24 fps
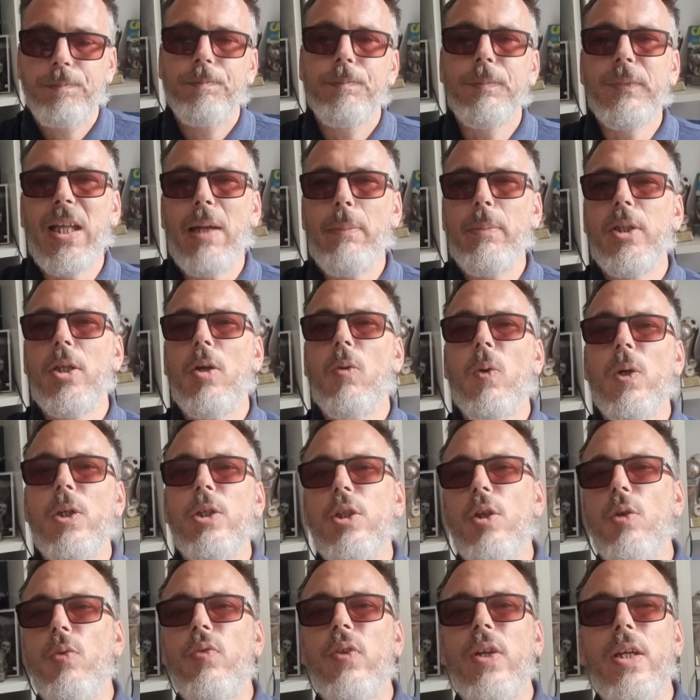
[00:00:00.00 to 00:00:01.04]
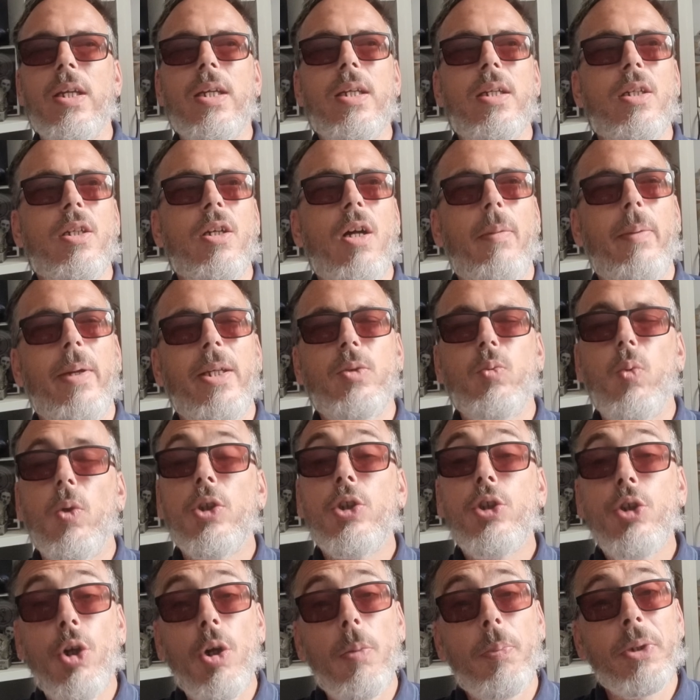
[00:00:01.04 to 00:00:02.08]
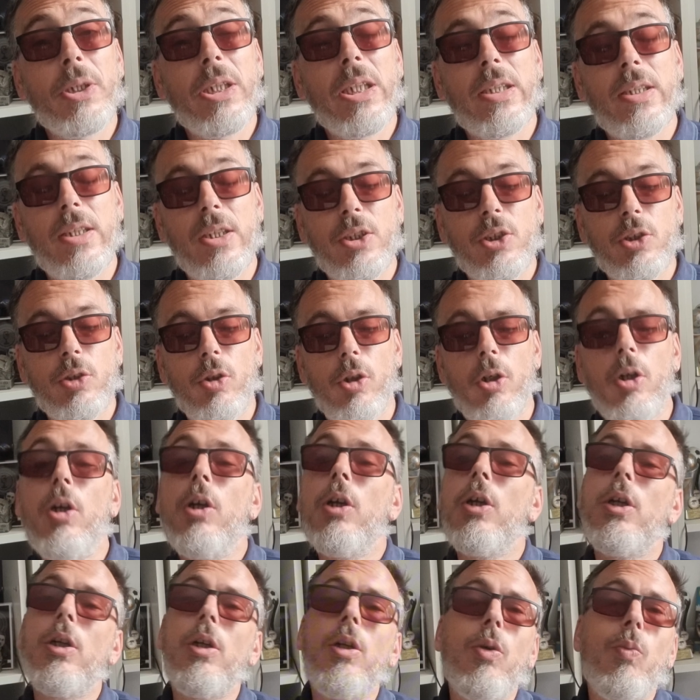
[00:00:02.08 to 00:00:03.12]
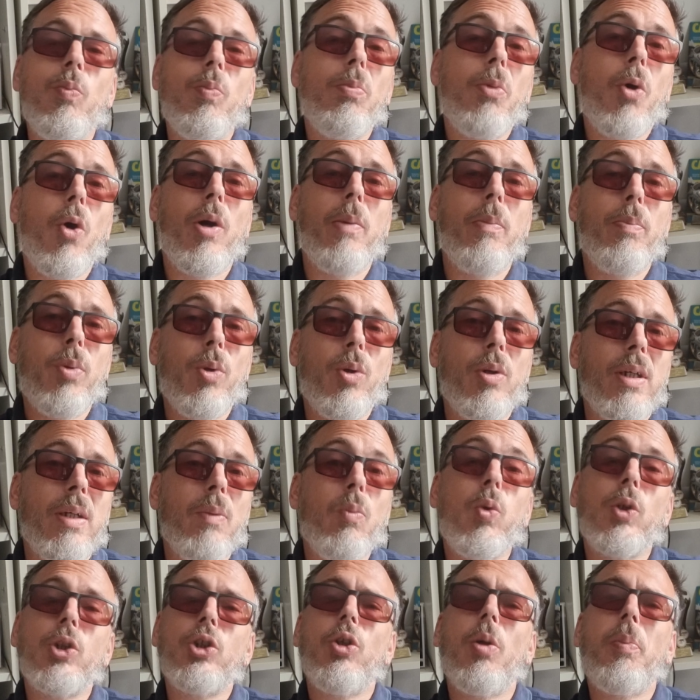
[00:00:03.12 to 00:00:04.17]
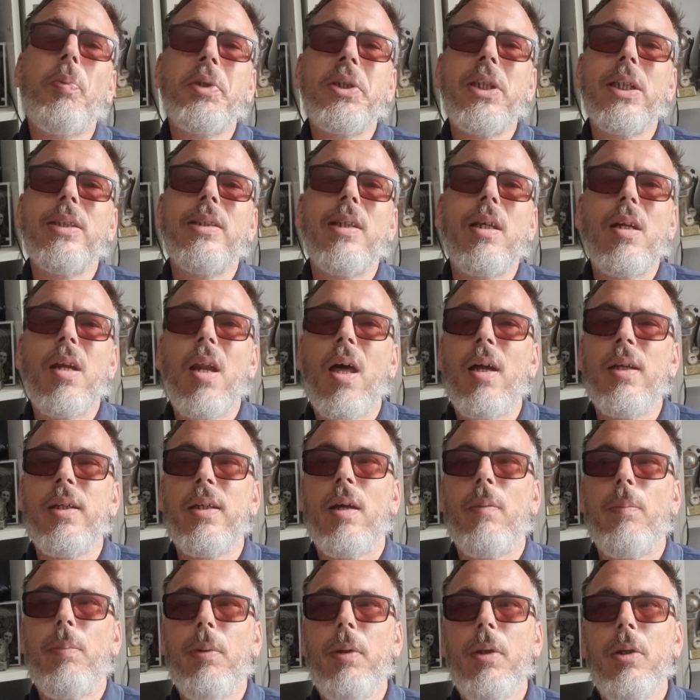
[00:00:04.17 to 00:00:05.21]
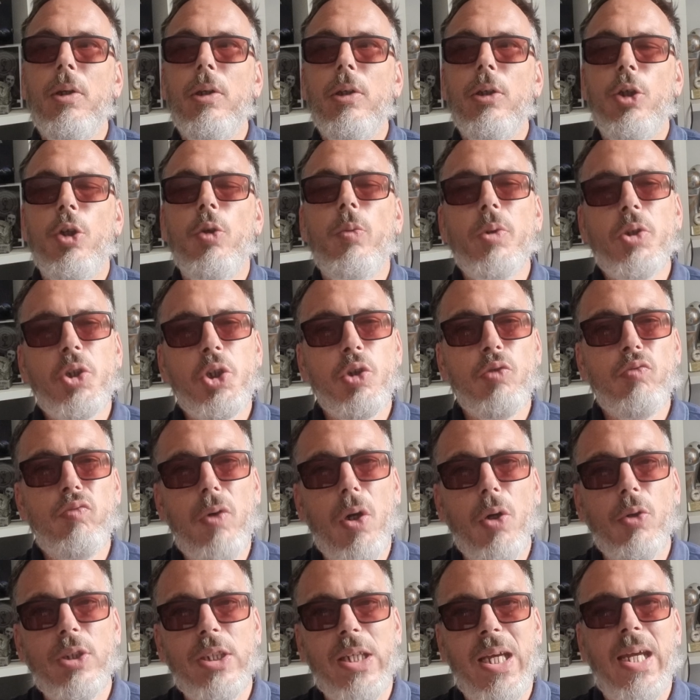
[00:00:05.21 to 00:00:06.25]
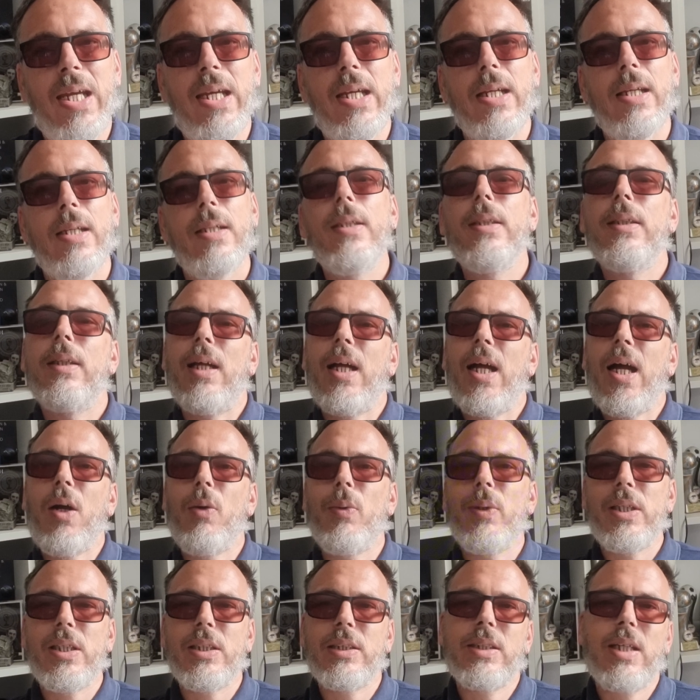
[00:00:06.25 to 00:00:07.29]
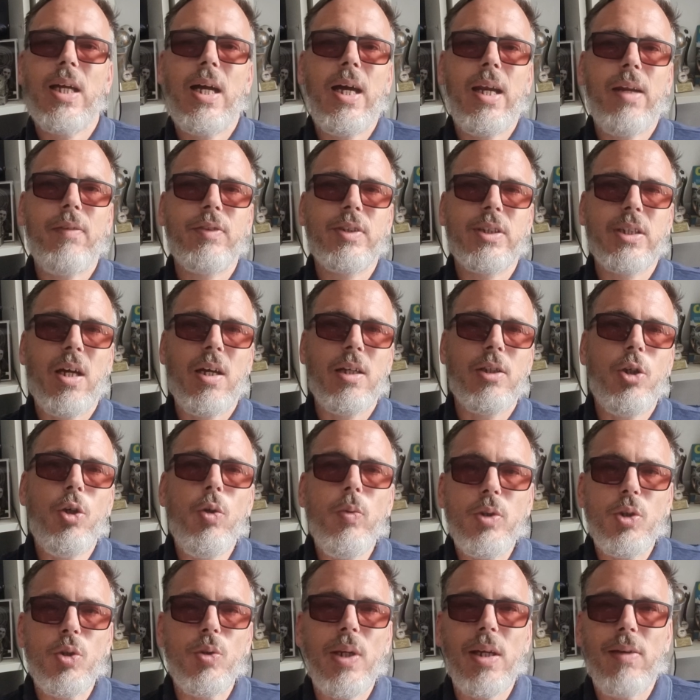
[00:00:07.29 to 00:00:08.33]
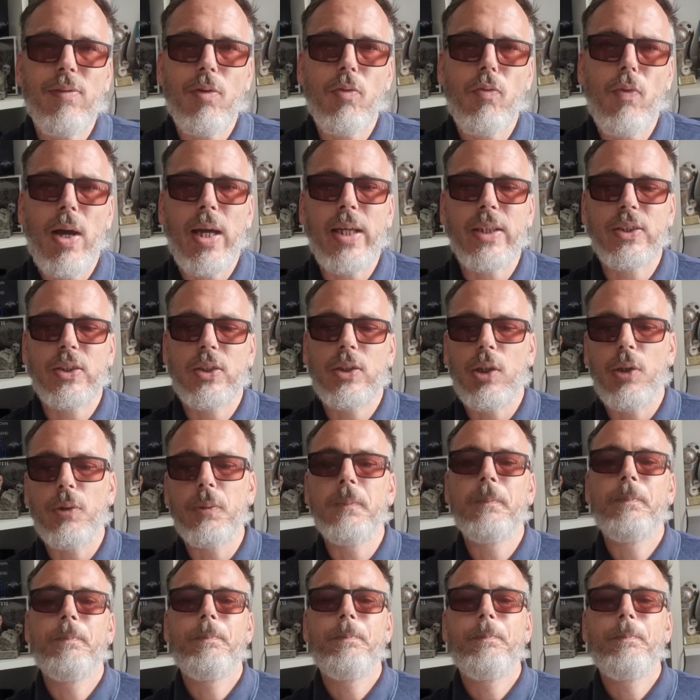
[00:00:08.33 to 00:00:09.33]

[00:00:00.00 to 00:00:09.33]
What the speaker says: Let me know what you think in the comments. What's your predicted score? More importantly, what's your predicted lineup? Who would you rotate out of this Cardiff side? Who would you give a rest to?